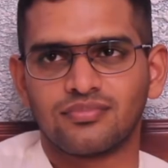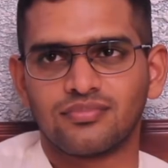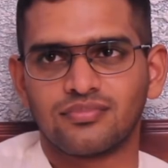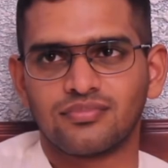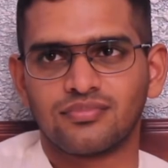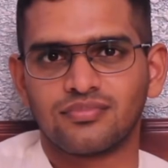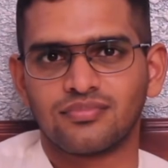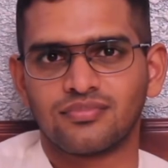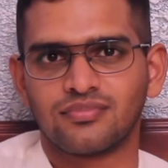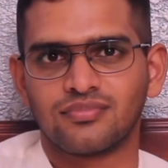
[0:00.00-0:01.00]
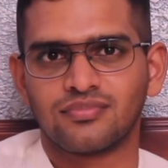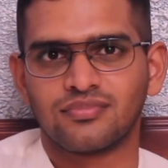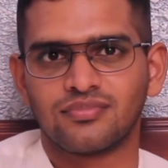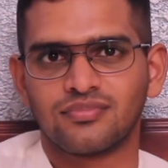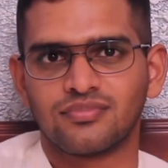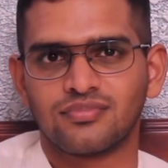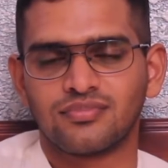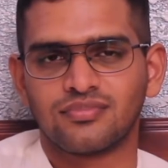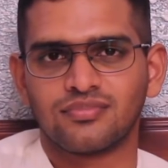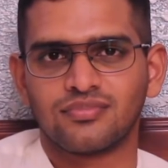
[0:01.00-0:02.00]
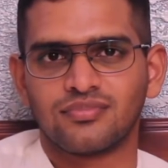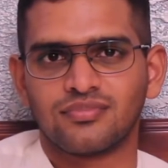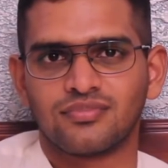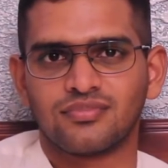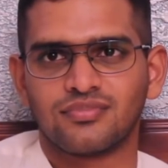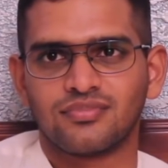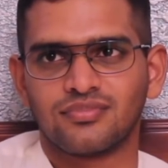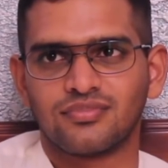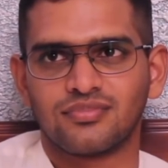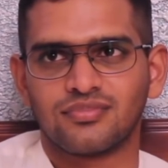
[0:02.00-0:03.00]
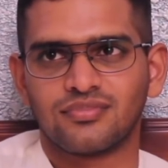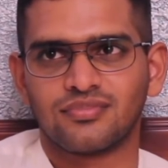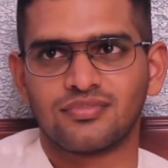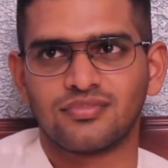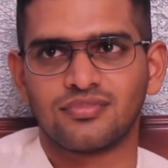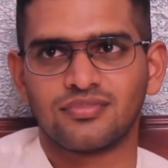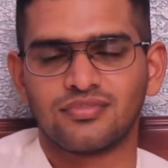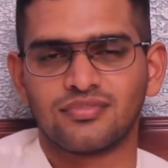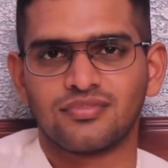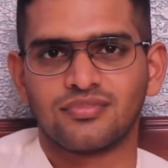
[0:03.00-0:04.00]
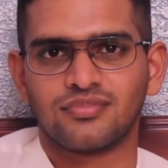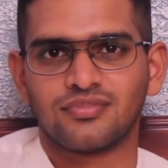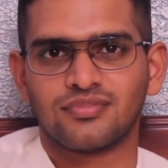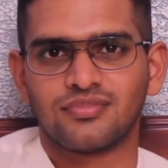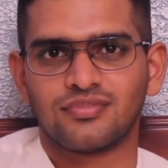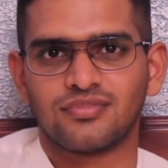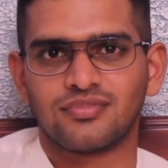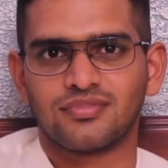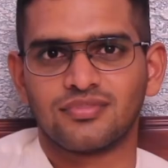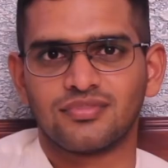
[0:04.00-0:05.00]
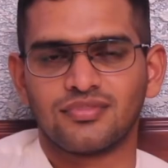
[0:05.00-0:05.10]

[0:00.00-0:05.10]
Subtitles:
This person isn't speaking.